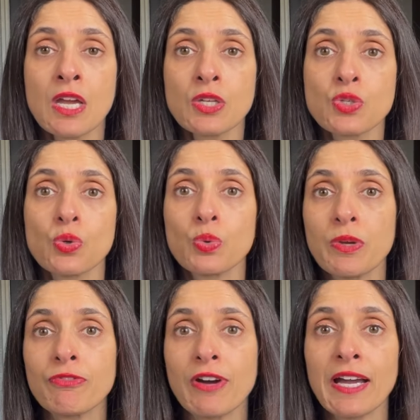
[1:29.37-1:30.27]
So
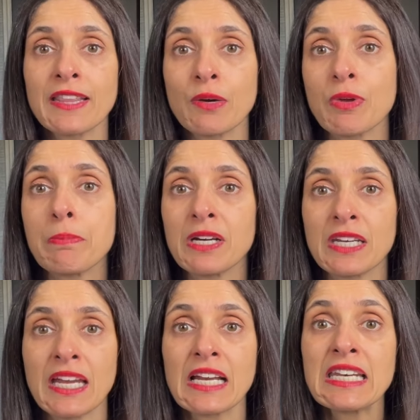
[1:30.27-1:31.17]
we find that we're
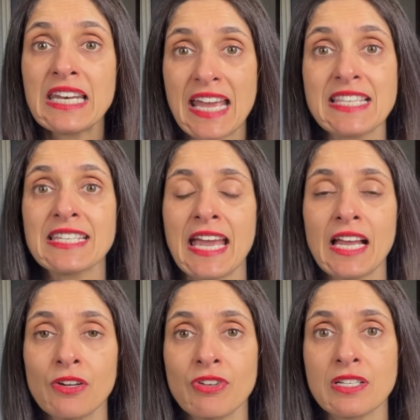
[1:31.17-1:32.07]
burning less
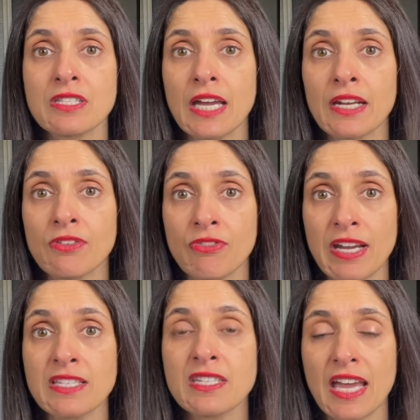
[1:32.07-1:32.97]
calories at
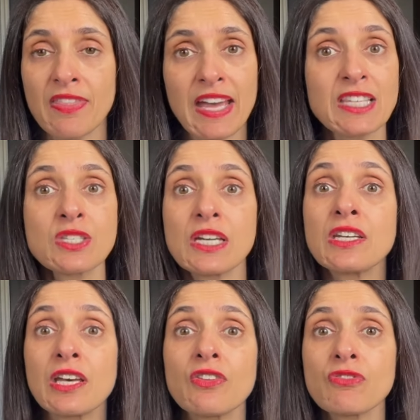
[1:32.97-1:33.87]
rest, and that's
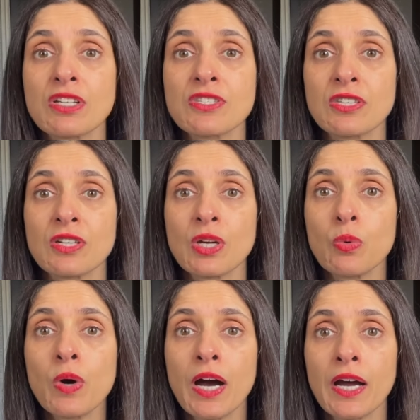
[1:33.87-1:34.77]
another reason
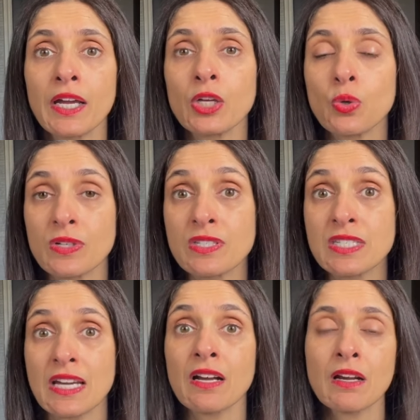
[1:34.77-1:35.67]
why you are
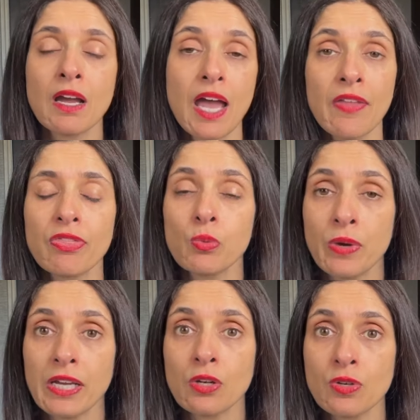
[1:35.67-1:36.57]
stuck at the
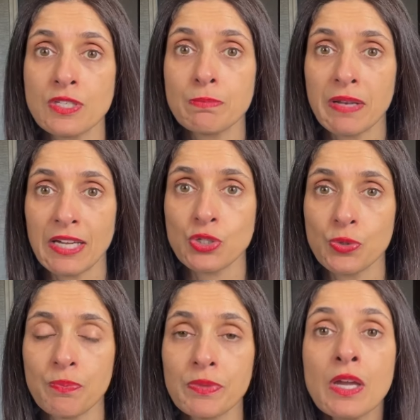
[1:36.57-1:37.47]
weight loss
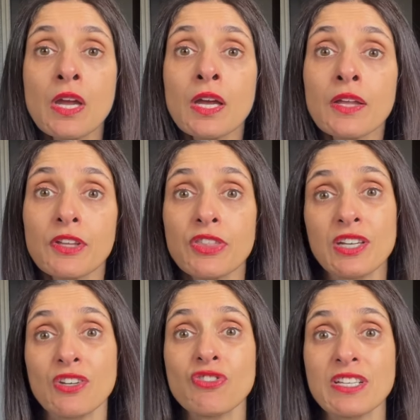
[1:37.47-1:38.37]
plateau. The
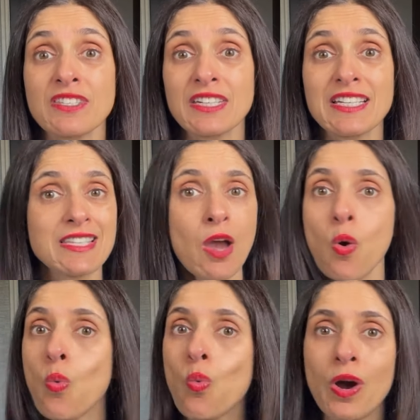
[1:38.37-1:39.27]
third reason is
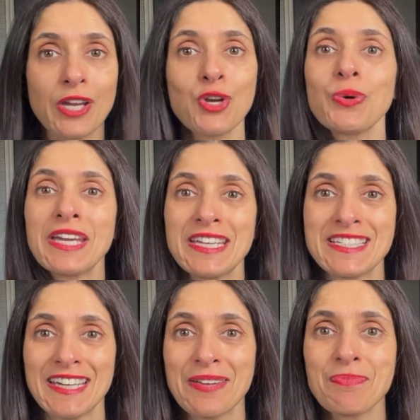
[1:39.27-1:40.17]
what you're
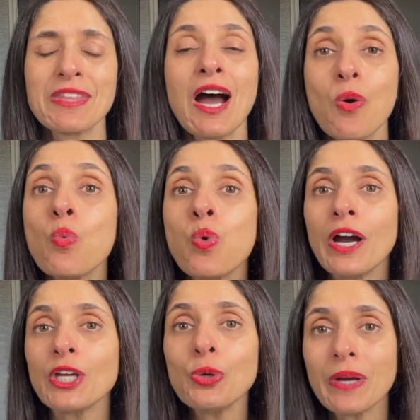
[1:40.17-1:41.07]
eating. Now,
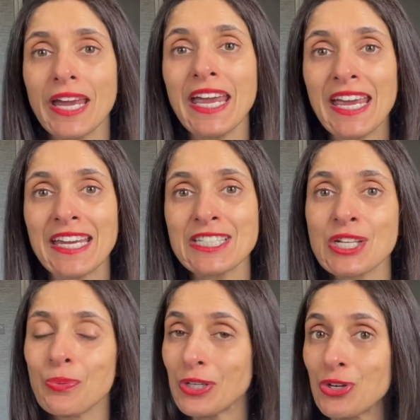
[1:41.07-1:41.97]
what you ate
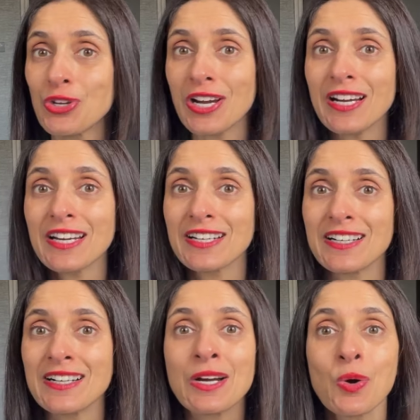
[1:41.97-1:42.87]
when you're
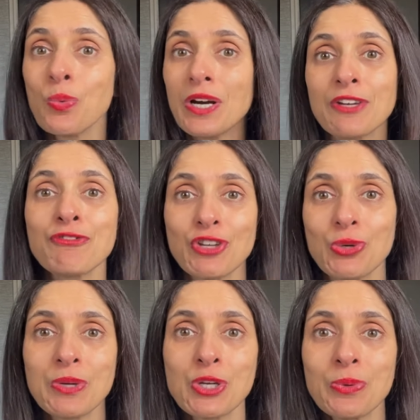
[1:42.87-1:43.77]
younger worked for
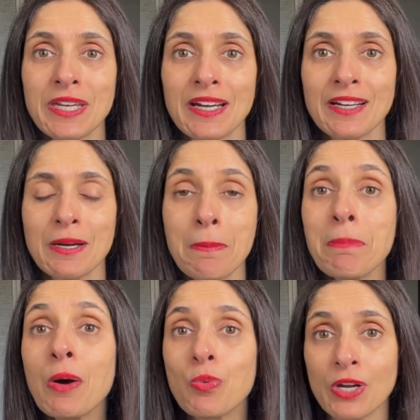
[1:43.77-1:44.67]
you when you were younger,
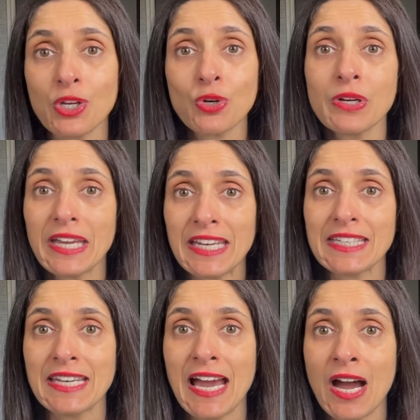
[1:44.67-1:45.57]
but what you're going to
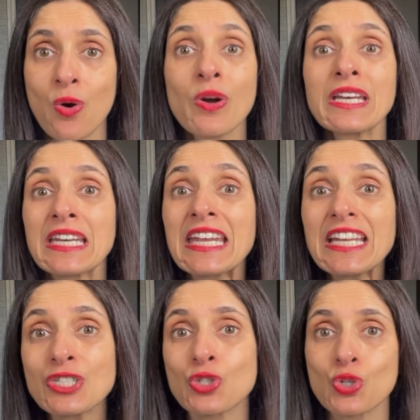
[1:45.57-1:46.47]
eat now
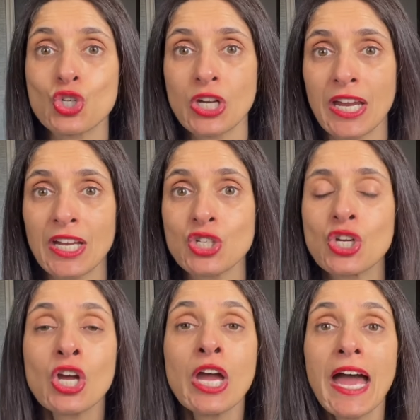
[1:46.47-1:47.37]
needs to change
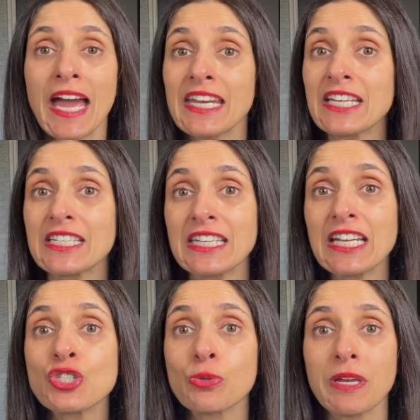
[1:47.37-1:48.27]
and it
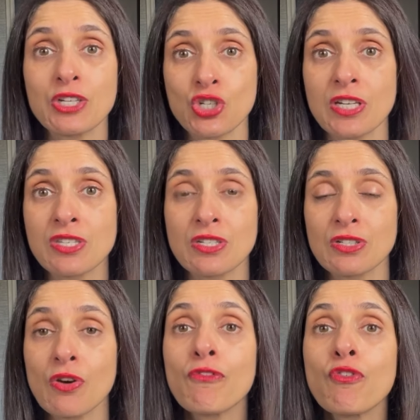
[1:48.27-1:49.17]
needs to be
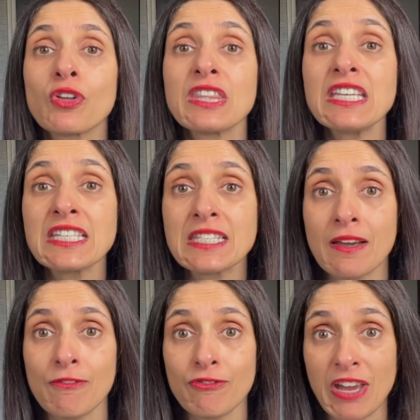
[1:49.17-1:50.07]
adjusted for this
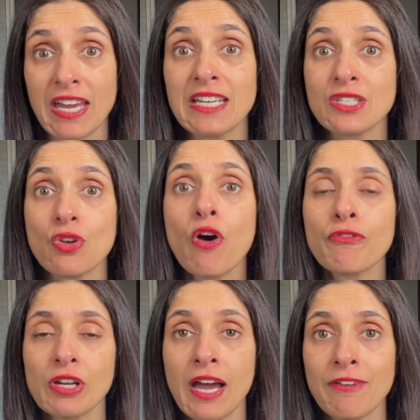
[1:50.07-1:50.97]
phase
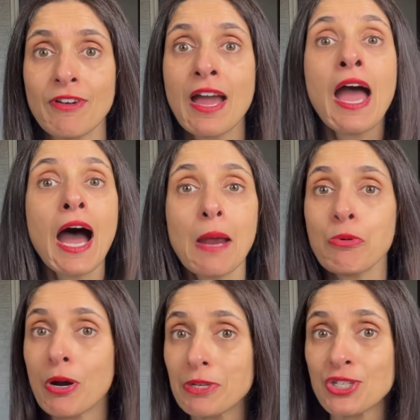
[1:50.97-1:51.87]
of your life. I
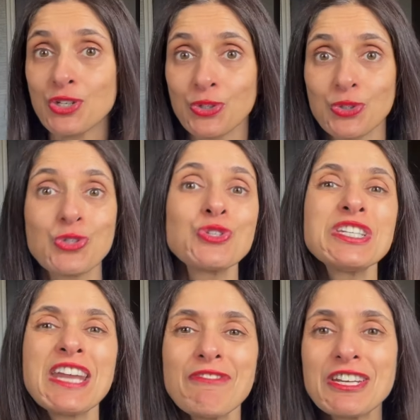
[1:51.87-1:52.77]
promise you, you
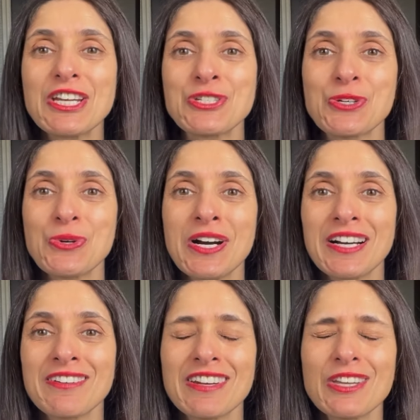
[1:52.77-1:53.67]
never need to go hungry.